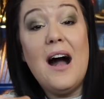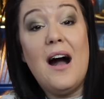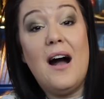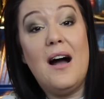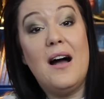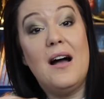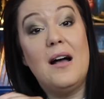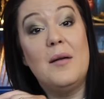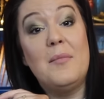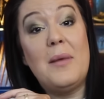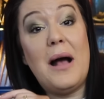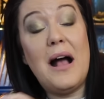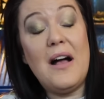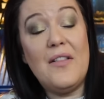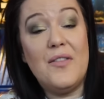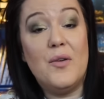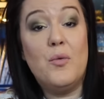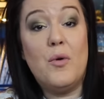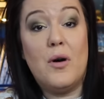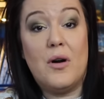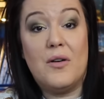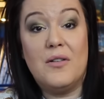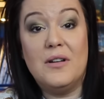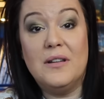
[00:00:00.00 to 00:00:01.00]
um, at the
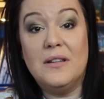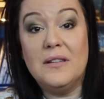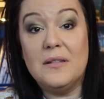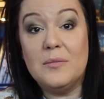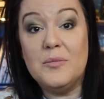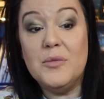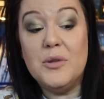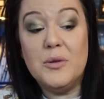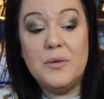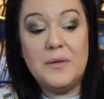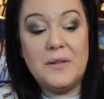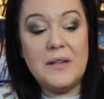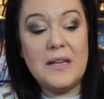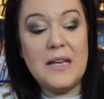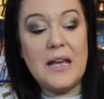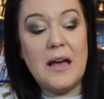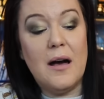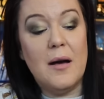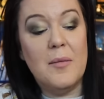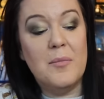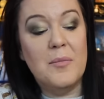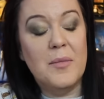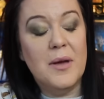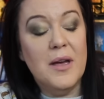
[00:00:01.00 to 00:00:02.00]
Warrens
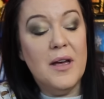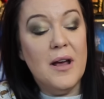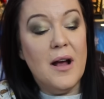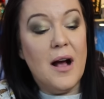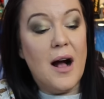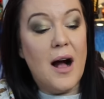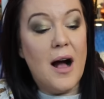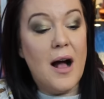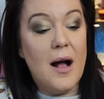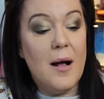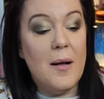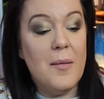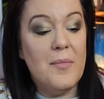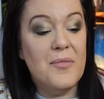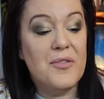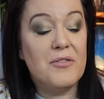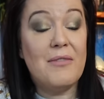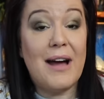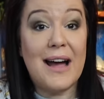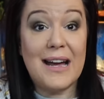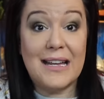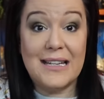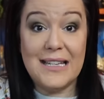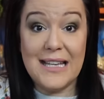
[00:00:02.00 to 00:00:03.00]
Museum, um, the
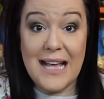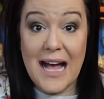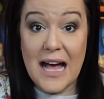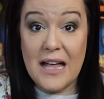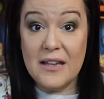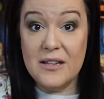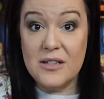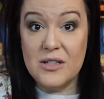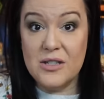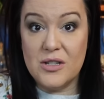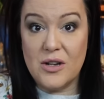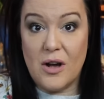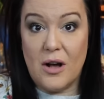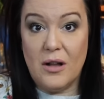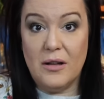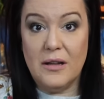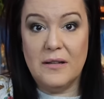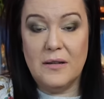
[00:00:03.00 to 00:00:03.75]
Raggedy Ann doll.